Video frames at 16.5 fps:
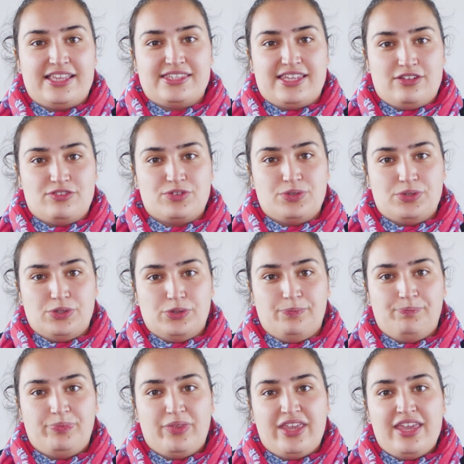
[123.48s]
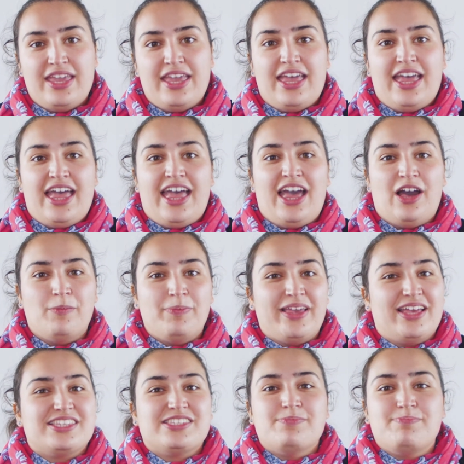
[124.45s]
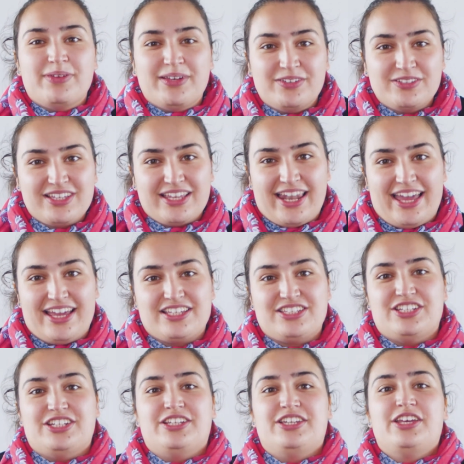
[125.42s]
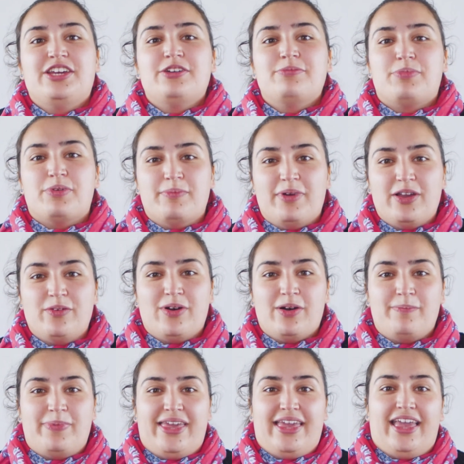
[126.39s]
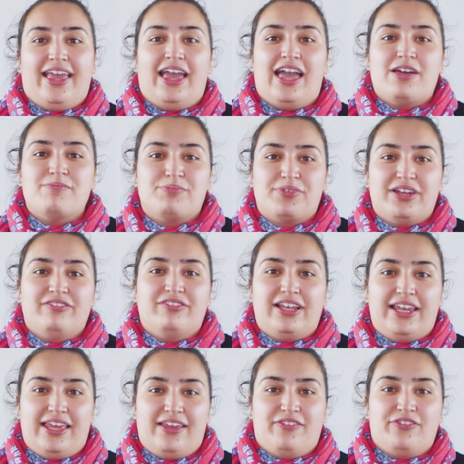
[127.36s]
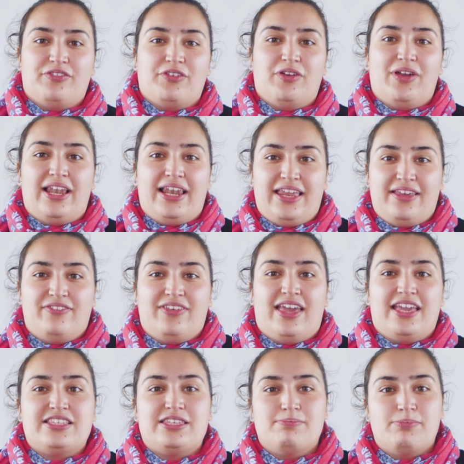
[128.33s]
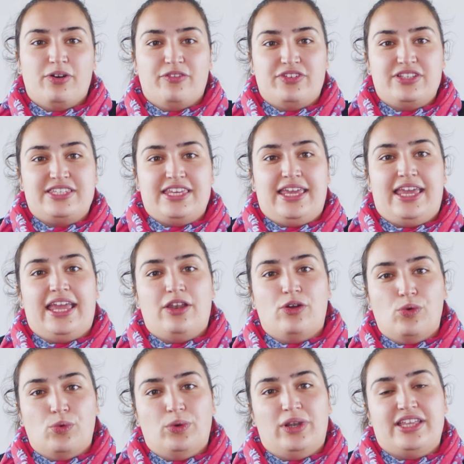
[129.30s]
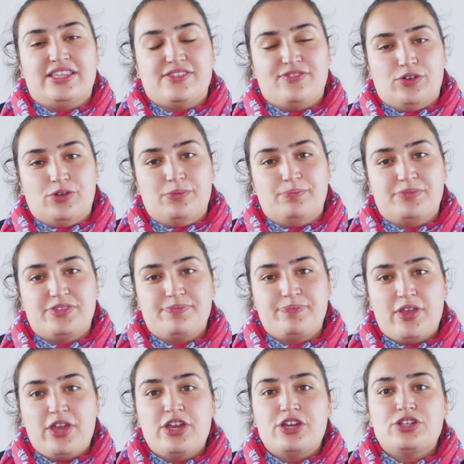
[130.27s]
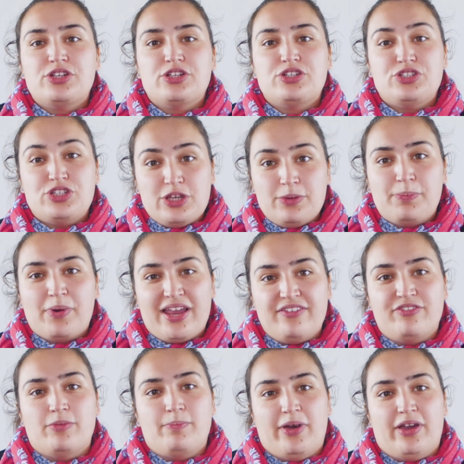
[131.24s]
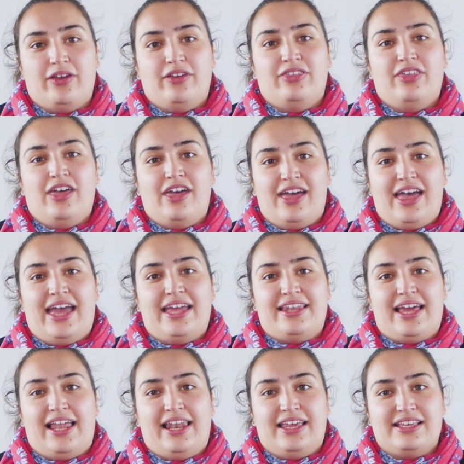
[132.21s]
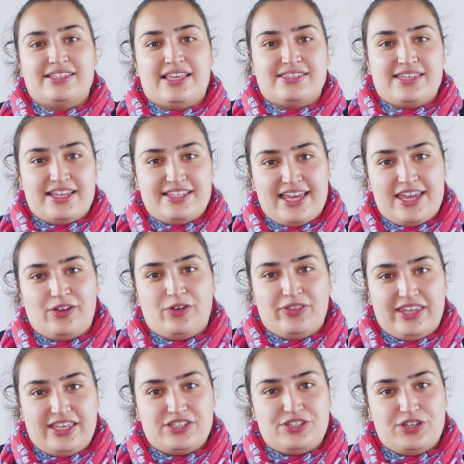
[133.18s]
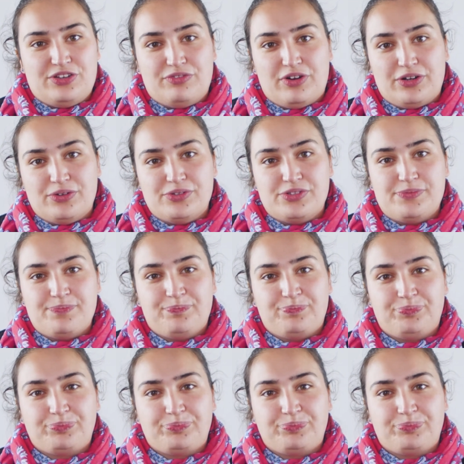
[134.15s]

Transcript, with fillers: at Central Hall helping us to build connection, promote well-being and bring relief through alleviating poverty in all its forms. Do pray for both her and Alex as they take on these new roles.